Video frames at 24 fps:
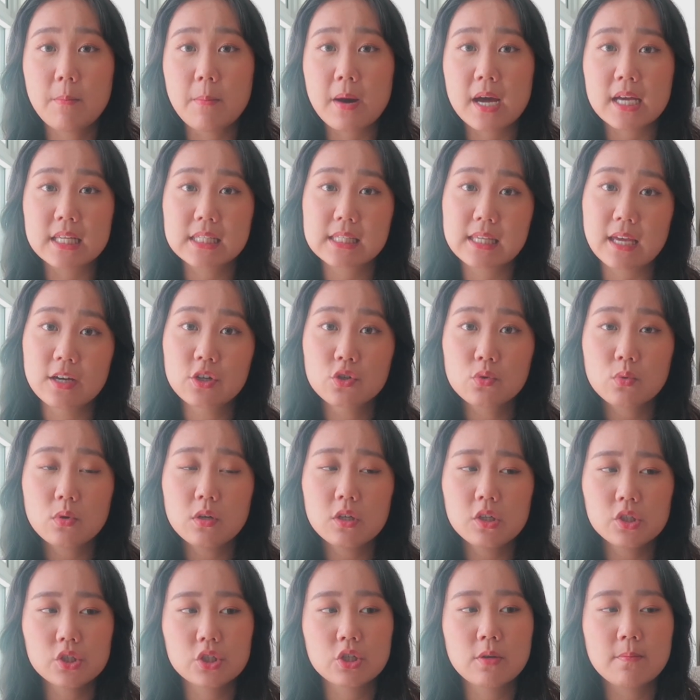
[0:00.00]
my
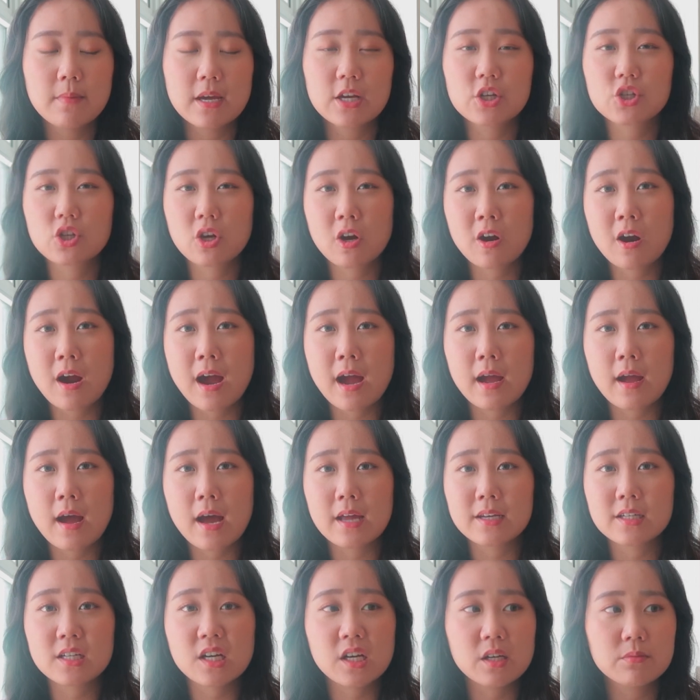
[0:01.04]
schedule to make sure I
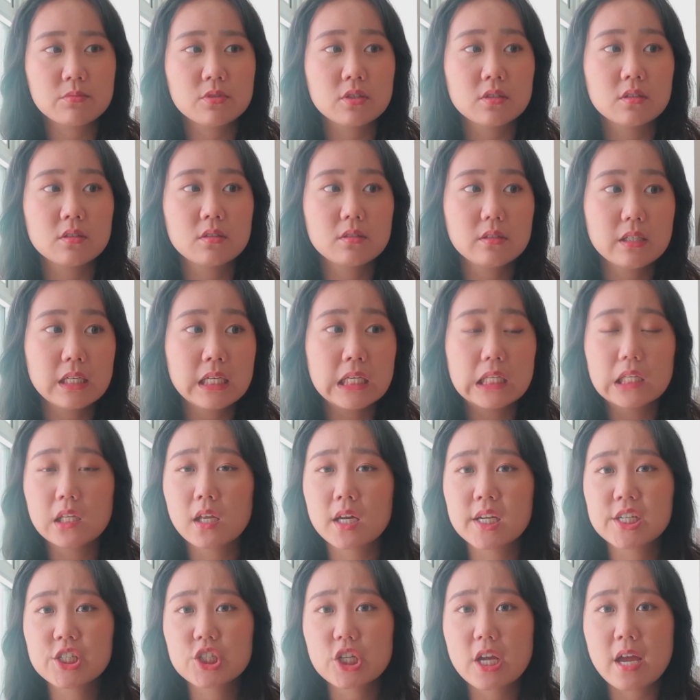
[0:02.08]
had time to eat
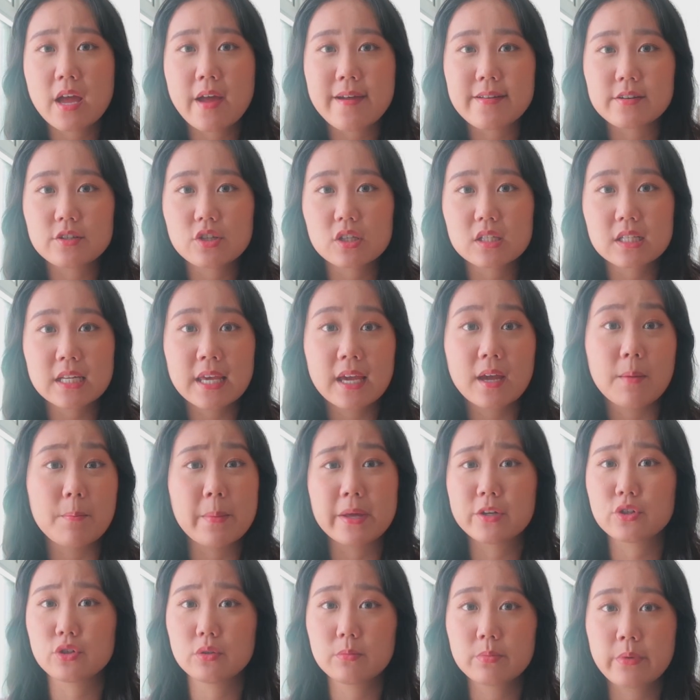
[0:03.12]
lunch and just take a mental